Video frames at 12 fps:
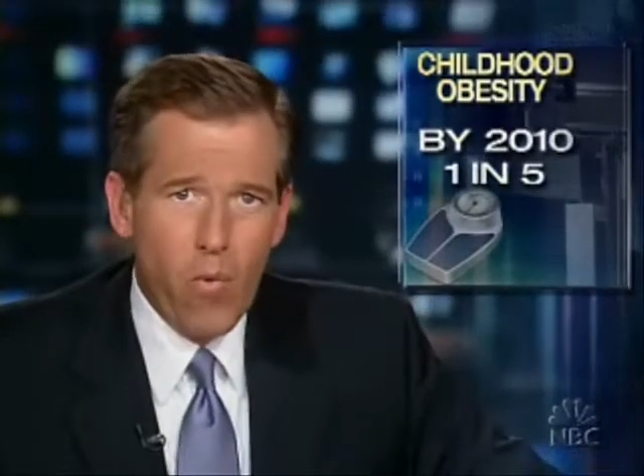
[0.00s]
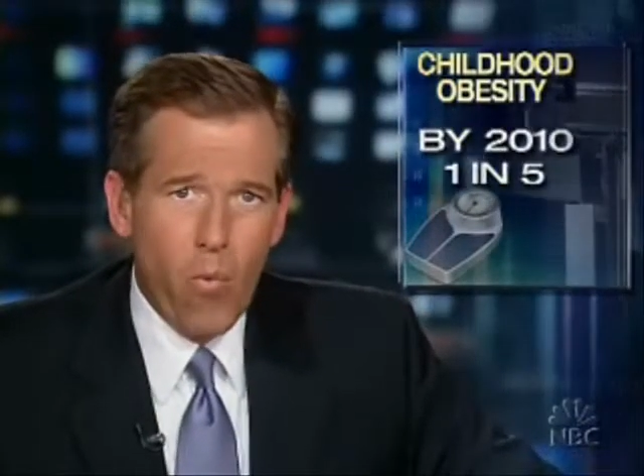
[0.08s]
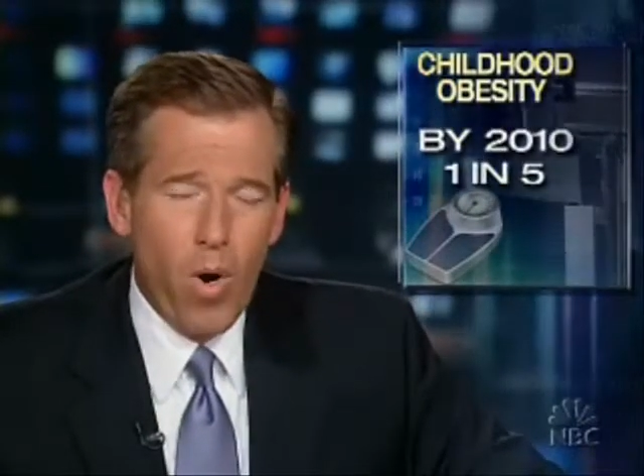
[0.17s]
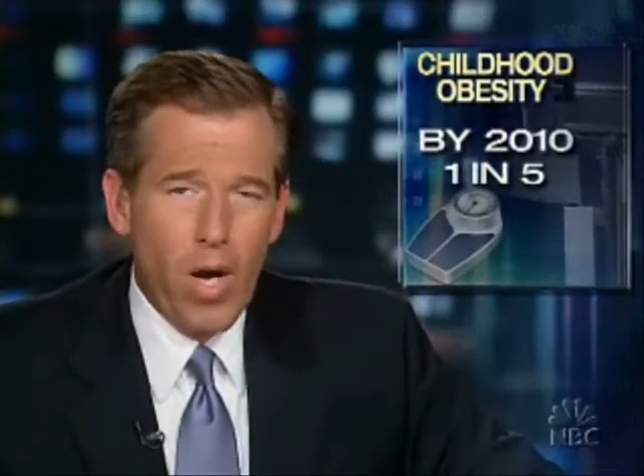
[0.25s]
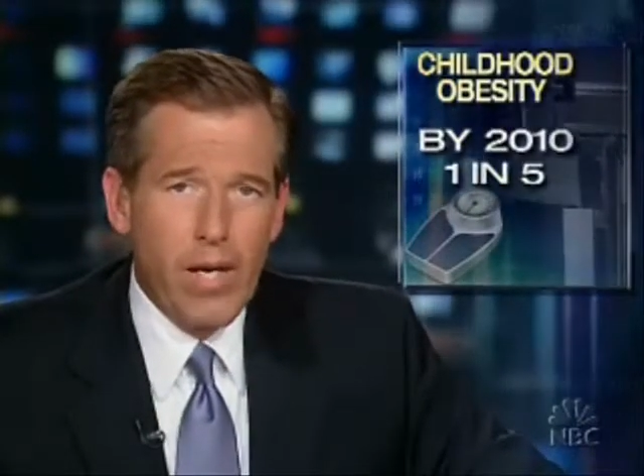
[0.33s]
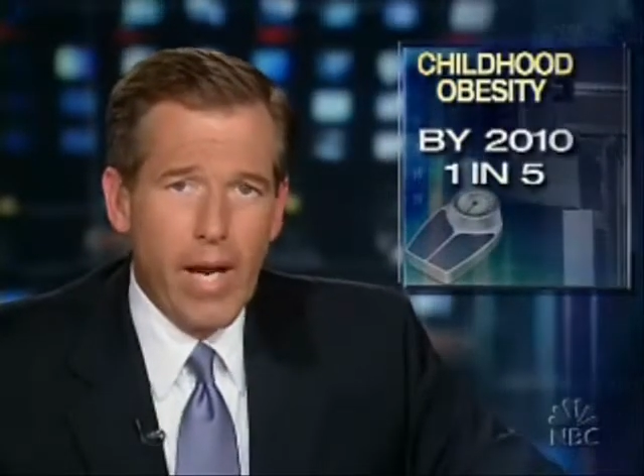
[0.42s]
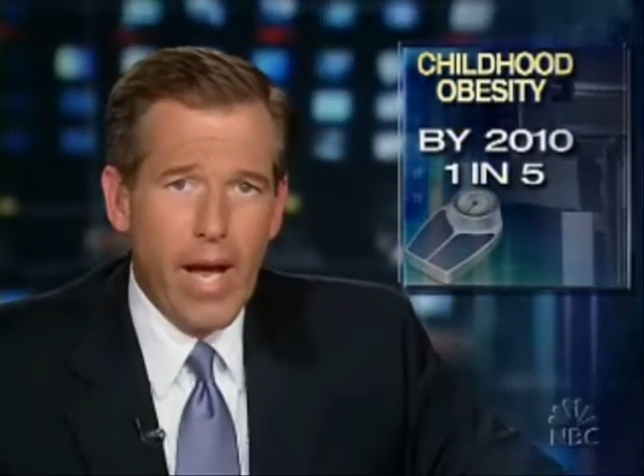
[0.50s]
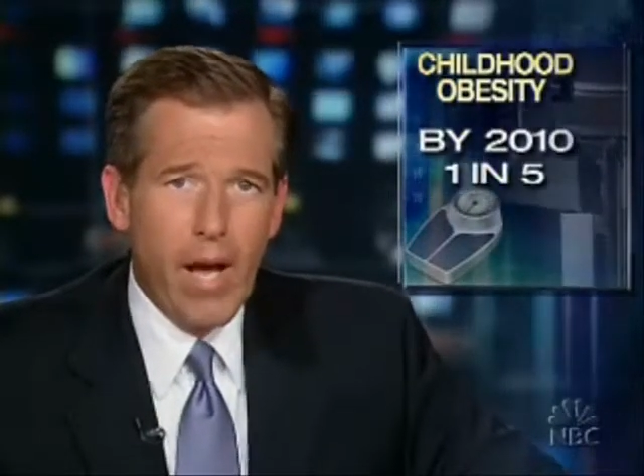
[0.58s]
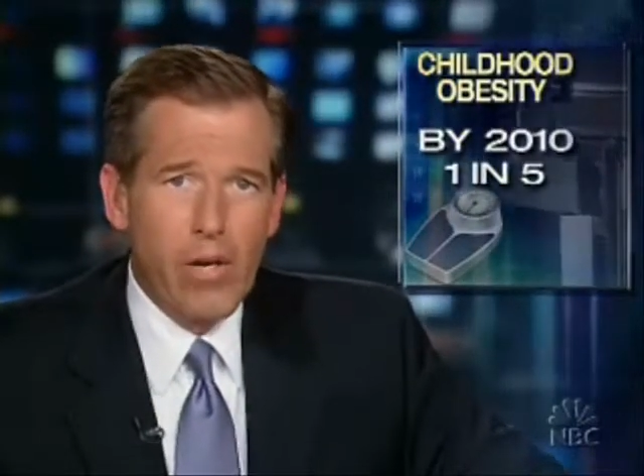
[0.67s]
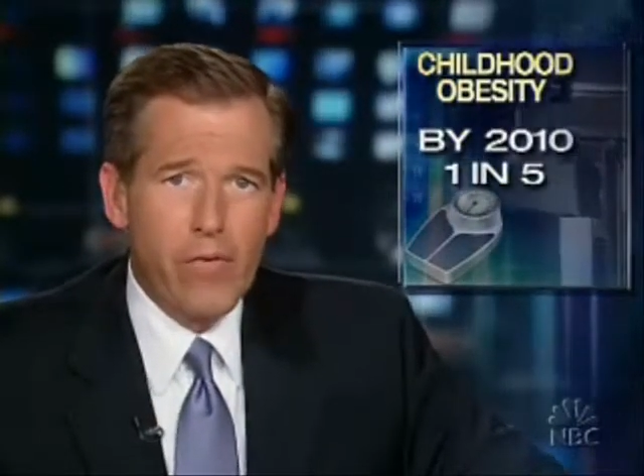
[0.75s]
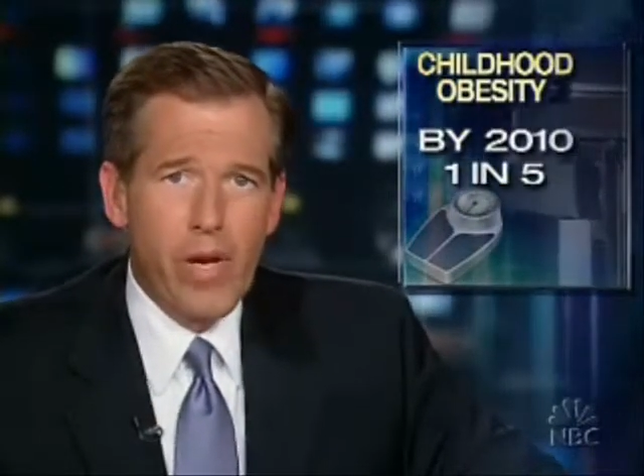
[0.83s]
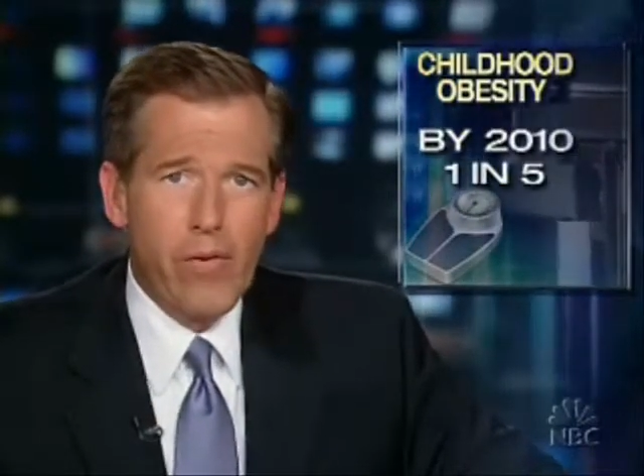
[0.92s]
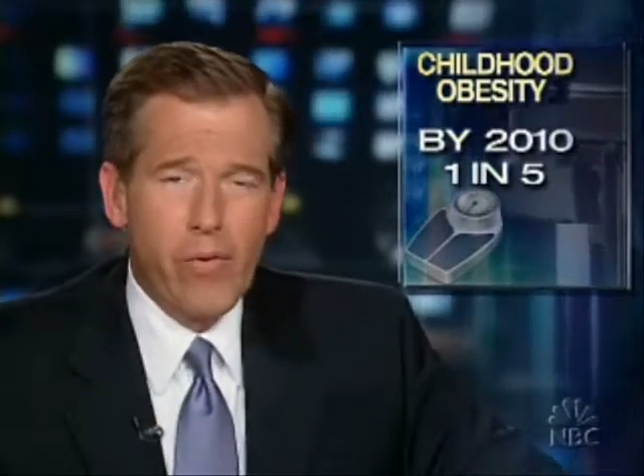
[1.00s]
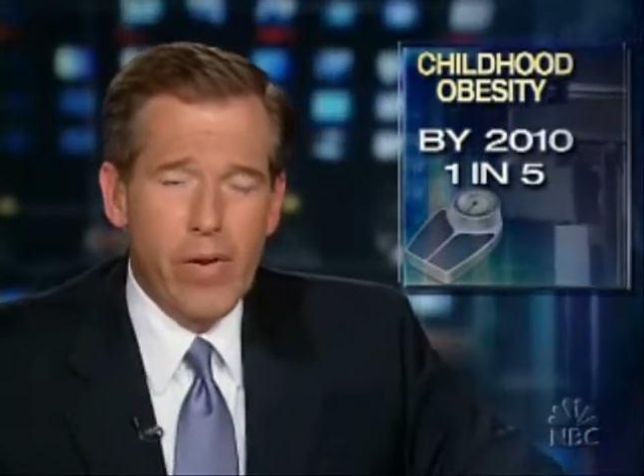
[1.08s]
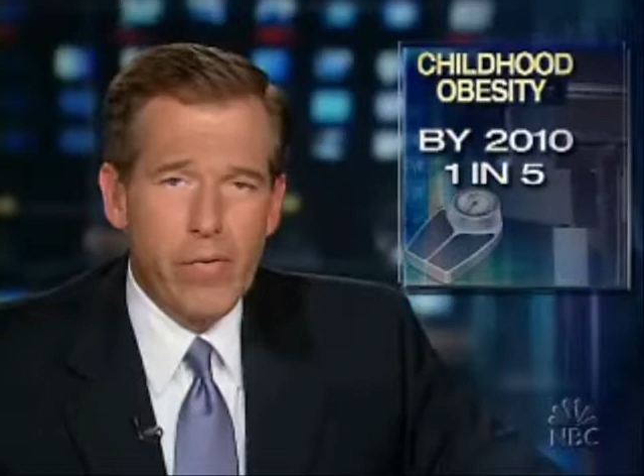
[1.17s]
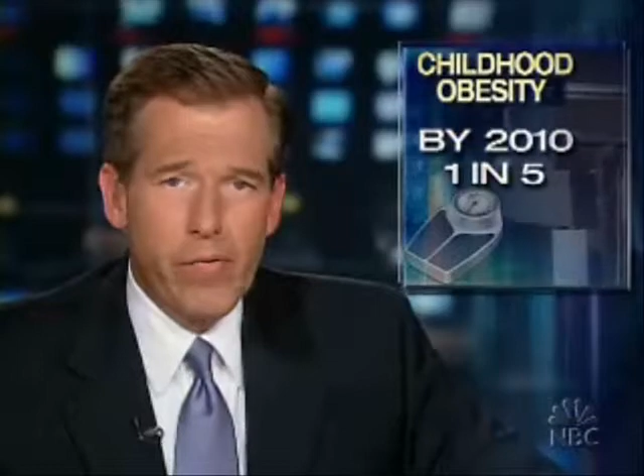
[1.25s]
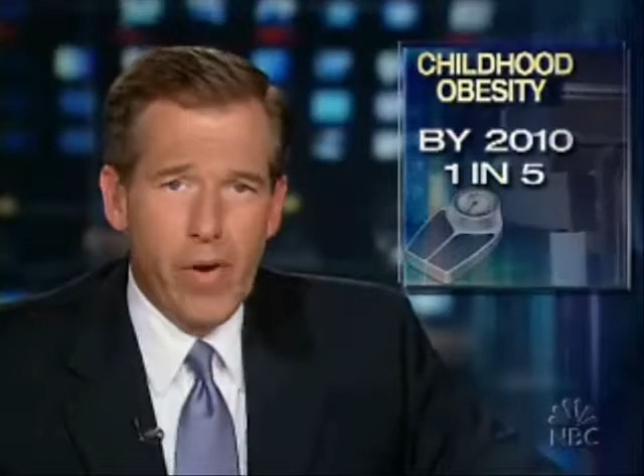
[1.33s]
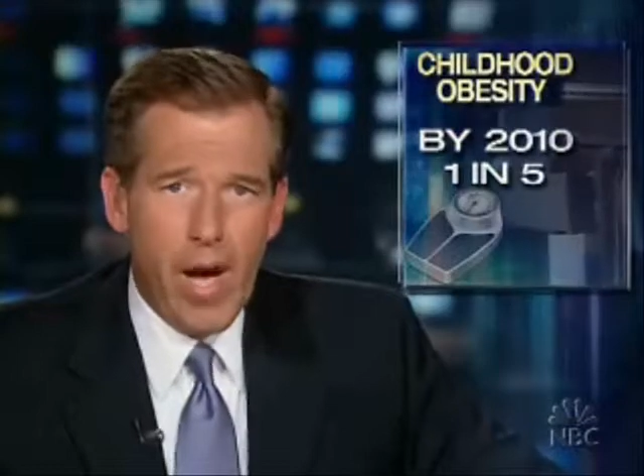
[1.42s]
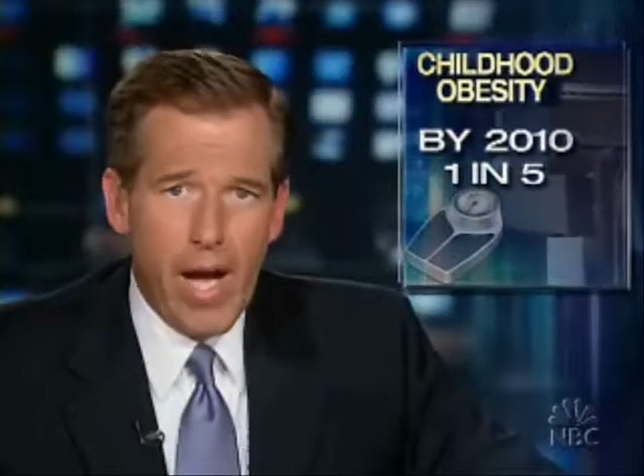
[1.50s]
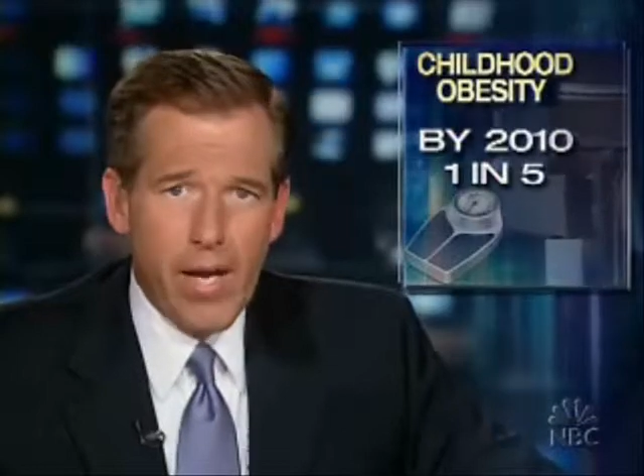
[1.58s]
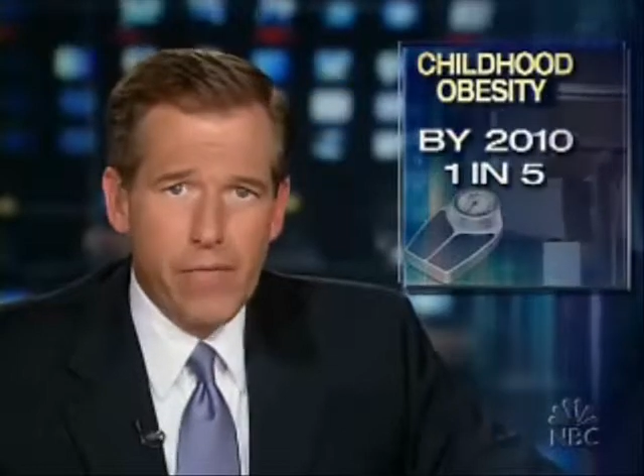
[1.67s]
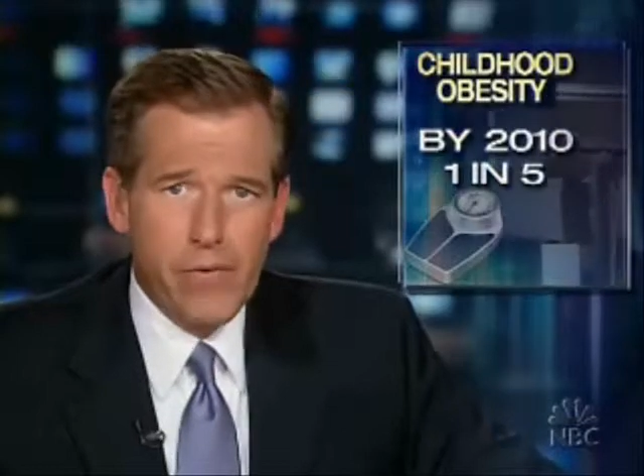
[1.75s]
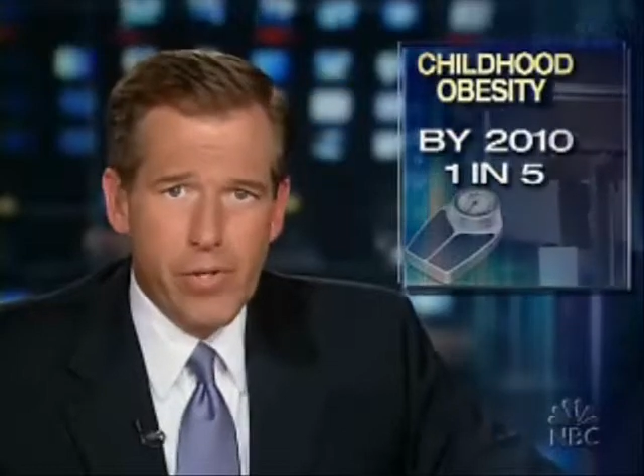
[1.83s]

one out of every five